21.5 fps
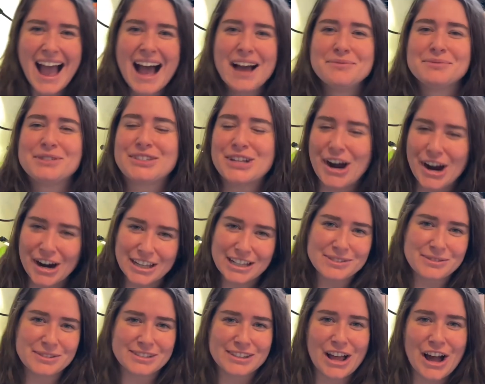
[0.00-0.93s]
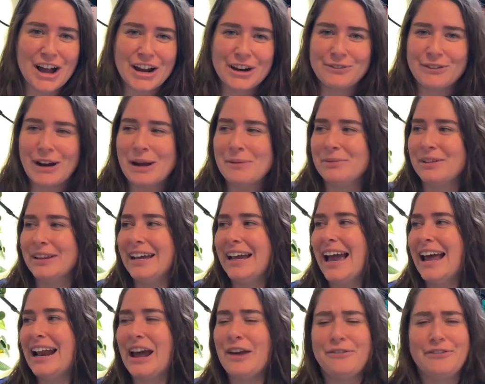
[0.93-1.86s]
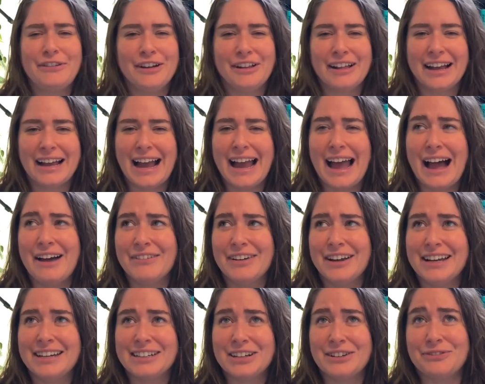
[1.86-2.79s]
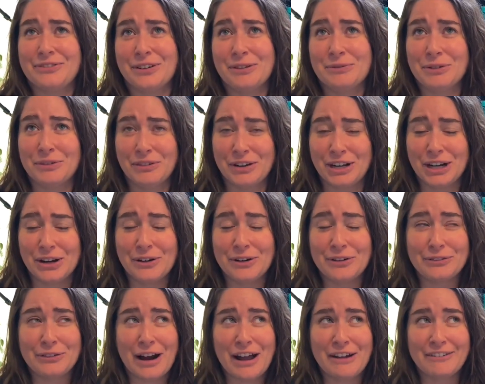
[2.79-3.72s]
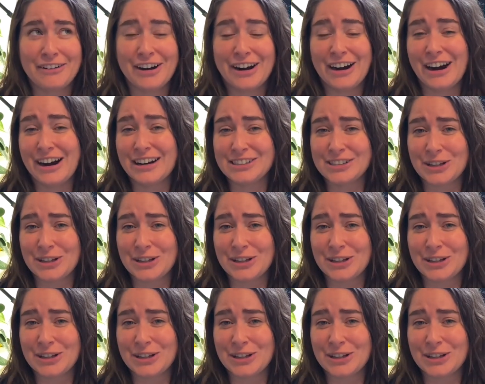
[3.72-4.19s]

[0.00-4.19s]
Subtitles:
Sorry this was long and rambly, and I feel like I haven't filmed a video in forever,